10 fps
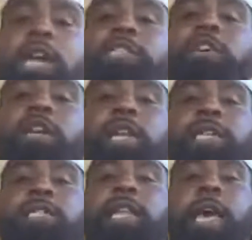y'all turning
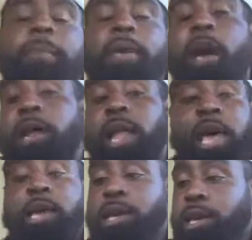in today, man. Y'all
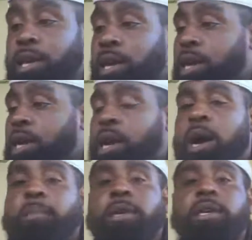like,
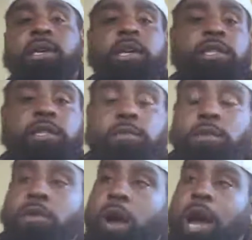comment,
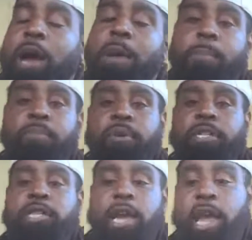subscribe. I
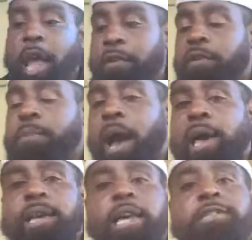appreciate
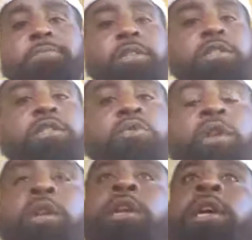everybody that's been
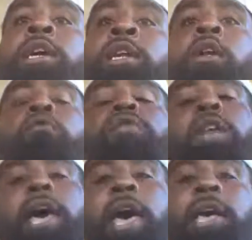tuning in over the
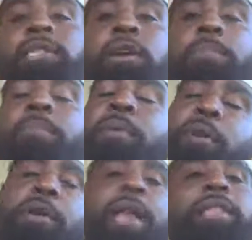last couple
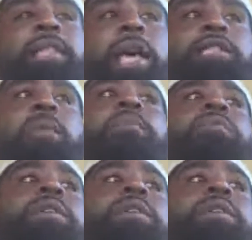period. Not the last couple of